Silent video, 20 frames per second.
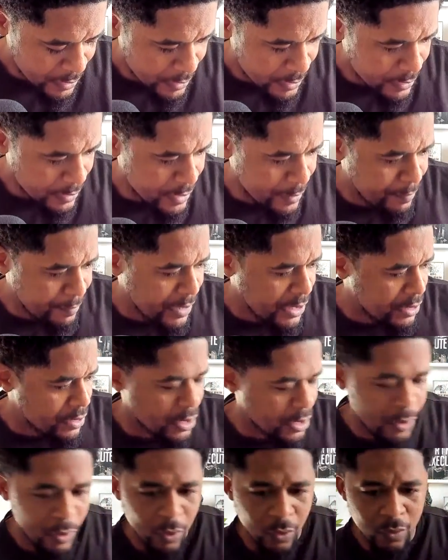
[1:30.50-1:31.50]
let me
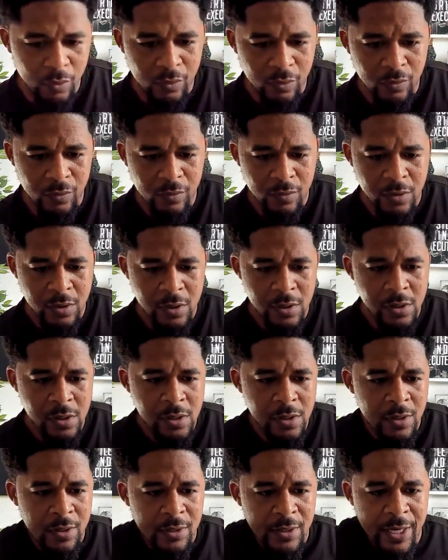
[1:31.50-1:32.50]
know
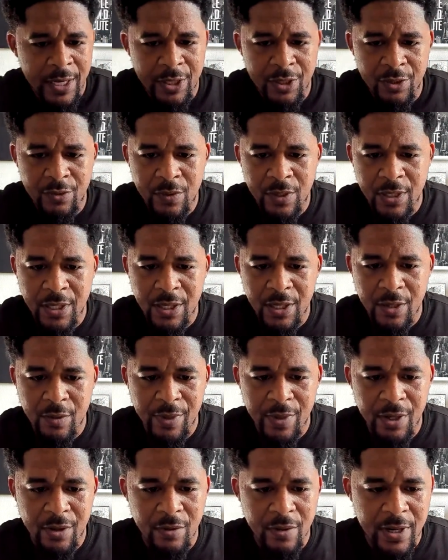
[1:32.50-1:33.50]
that you can hear
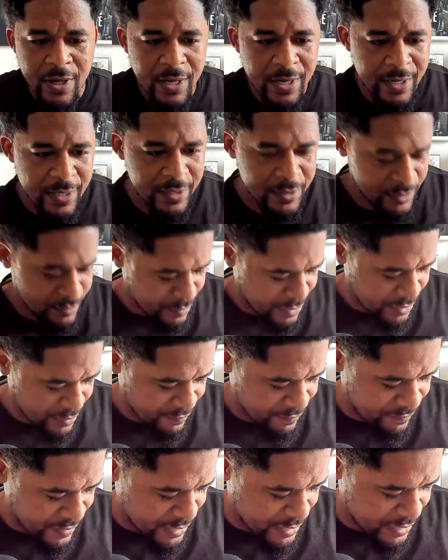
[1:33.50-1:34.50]
me okay. As a matter of
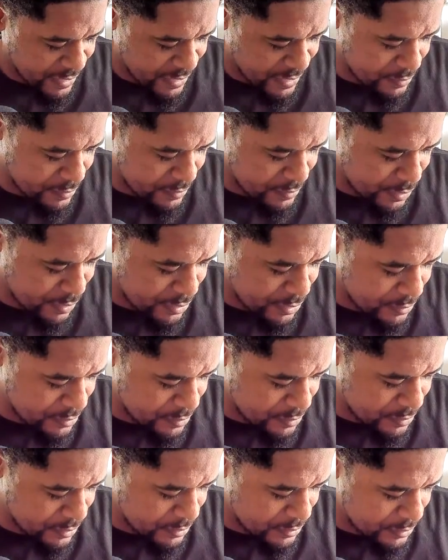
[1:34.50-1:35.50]
fact, here, let me do
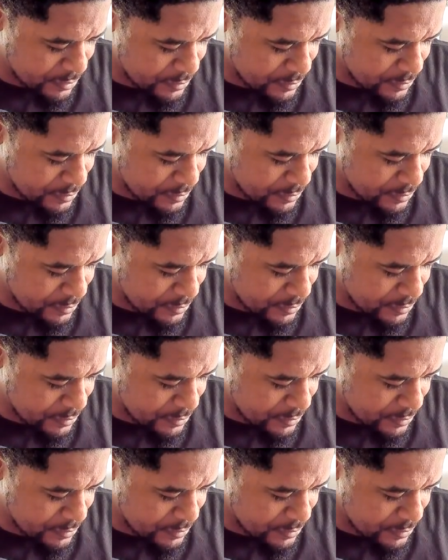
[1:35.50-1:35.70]
this.